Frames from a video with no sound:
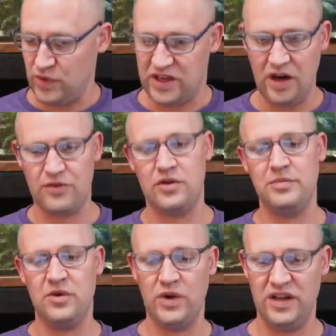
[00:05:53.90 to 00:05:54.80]
recover
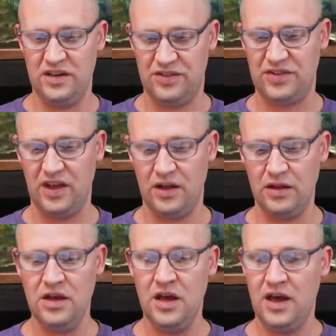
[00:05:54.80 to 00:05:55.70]
and be ready to
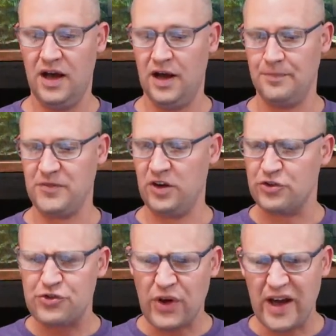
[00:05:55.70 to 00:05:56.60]
sell. And
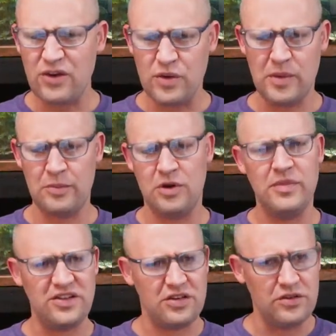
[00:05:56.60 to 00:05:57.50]
I'll try to remember
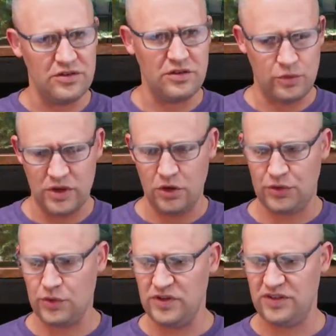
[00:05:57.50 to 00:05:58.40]
and mention those as we
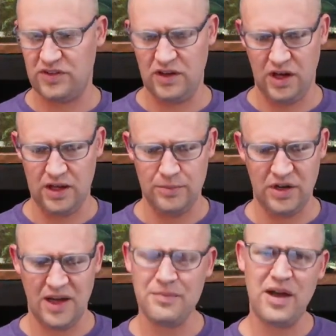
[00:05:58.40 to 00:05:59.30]
go through these tonight,
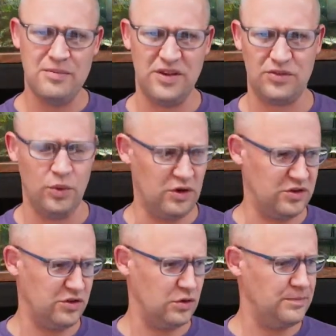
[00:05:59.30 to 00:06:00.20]
but I might miss one
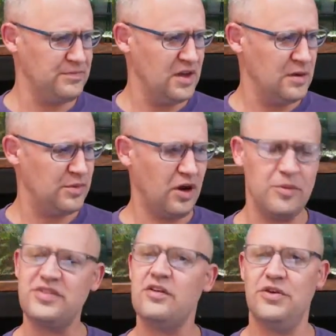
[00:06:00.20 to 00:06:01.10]
or two. But
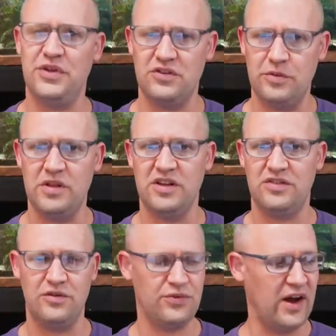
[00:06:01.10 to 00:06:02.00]
almost everything should be
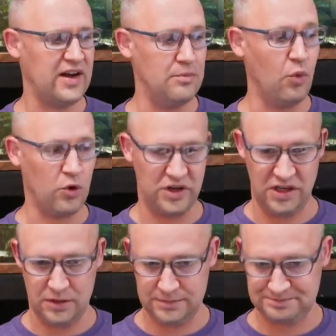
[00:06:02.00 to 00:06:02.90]
listed Friday
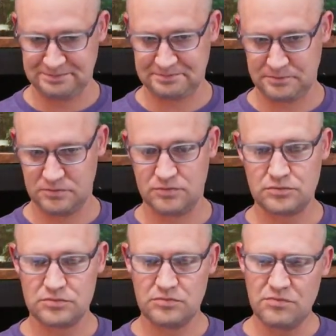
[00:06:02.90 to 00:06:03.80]
morning
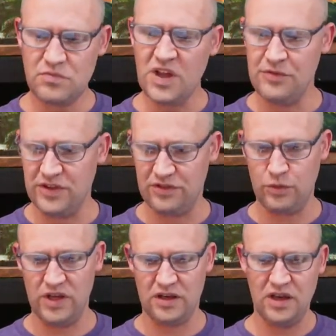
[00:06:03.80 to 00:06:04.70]
of this